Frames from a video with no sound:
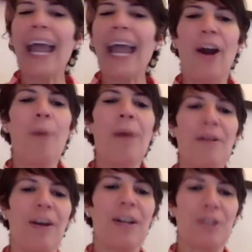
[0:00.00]
And all my
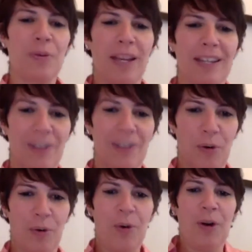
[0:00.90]
friends who I
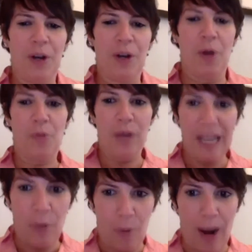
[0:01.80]
consider,
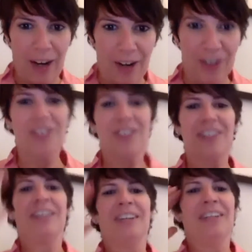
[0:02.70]
real writers,
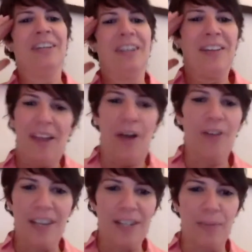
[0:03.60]
they all
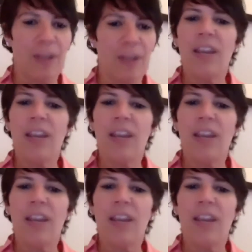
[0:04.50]
said to me, "You